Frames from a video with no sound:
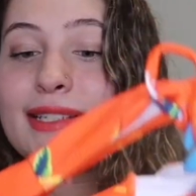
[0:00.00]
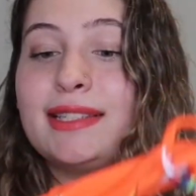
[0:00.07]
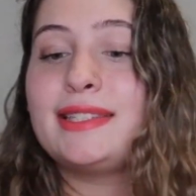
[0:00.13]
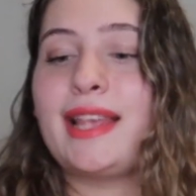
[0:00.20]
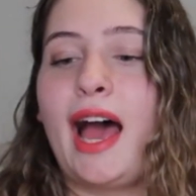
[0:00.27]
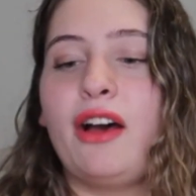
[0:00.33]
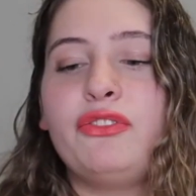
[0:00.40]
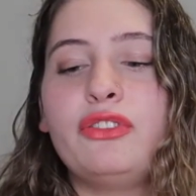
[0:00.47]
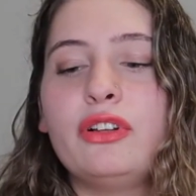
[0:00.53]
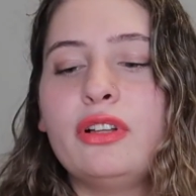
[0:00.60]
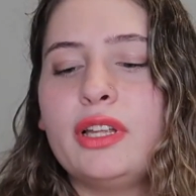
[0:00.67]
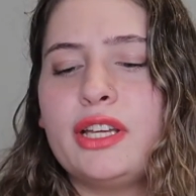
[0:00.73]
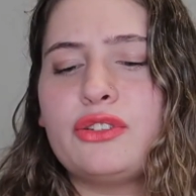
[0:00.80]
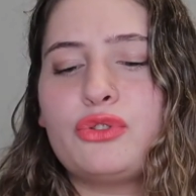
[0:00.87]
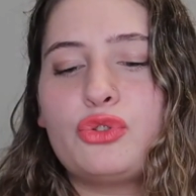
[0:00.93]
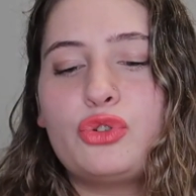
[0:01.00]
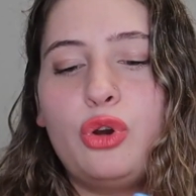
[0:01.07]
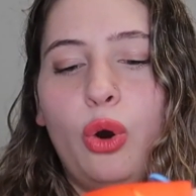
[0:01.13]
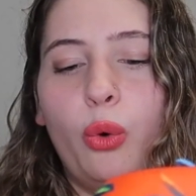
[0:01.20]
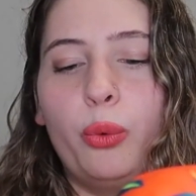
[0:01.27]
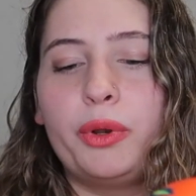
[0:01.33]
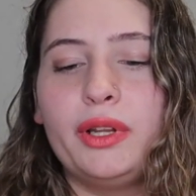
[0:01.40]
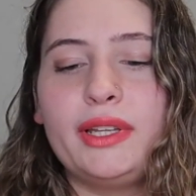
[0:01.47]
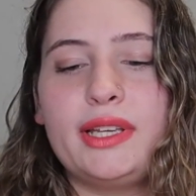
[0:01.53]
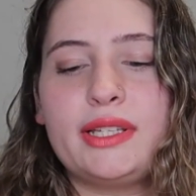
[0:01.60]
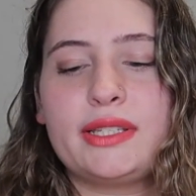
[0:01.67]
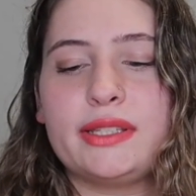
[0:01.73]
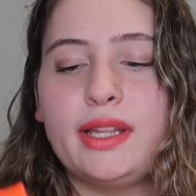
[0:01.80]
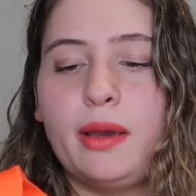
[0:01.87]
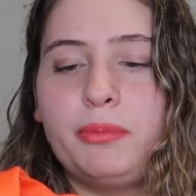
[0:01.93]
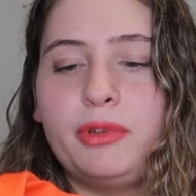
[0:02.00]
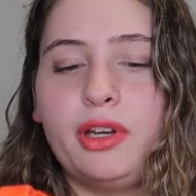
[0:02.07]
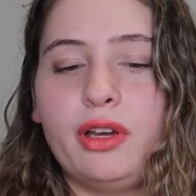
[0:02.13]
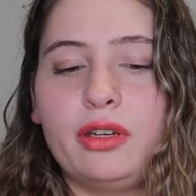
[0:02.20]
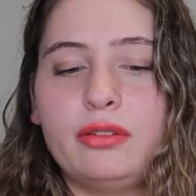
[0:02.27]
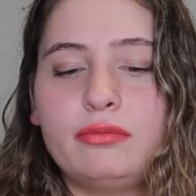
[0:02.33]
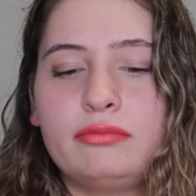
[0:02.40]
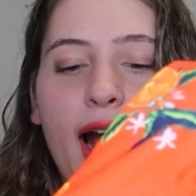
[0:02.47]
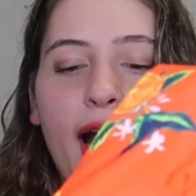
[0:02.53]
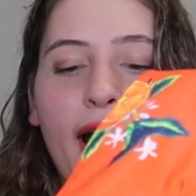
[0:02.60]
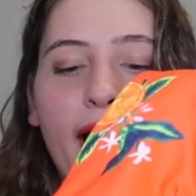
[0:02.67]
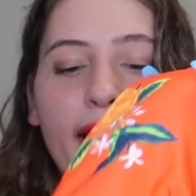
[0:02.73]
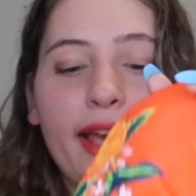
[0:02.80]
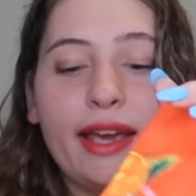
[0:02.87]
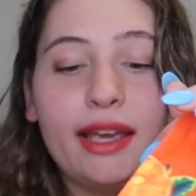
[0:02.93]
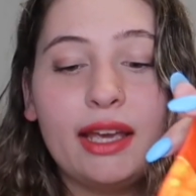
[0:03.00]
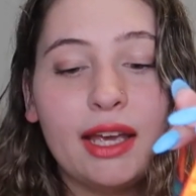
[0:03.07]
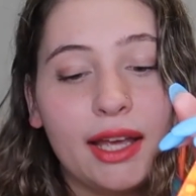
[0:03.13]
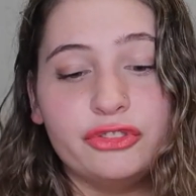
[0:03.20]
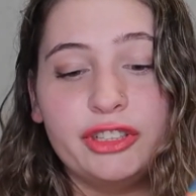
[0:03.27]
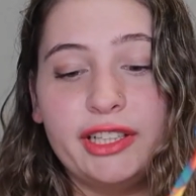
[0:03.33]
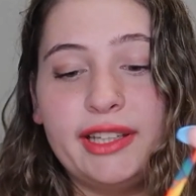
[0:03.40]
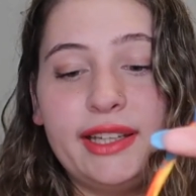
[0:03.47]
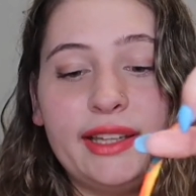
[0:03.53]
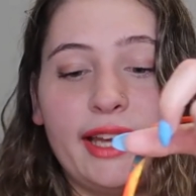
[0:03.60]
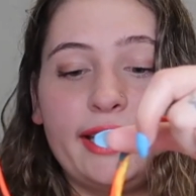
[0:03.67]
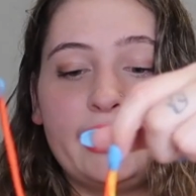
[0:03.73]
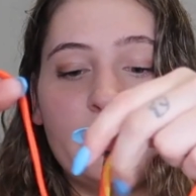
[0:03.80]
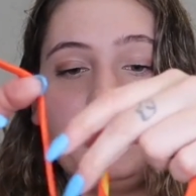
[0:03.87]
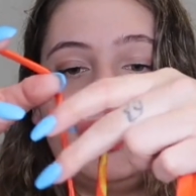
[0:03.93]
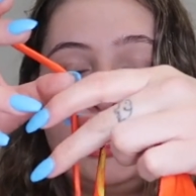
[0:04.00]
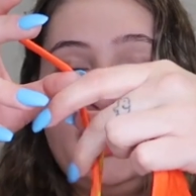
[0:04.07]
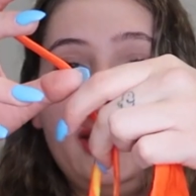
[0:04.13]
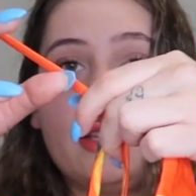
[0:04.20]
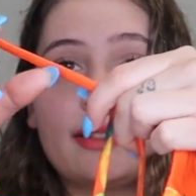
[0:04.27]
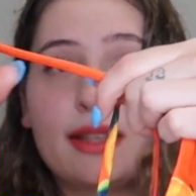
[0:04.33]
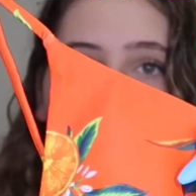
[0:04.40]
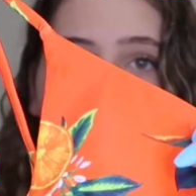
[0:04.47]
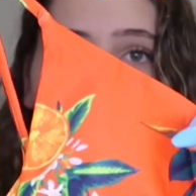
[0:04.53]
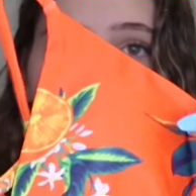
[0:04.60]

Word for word: Zaffle is totally slept on. I really like their bikinis. Like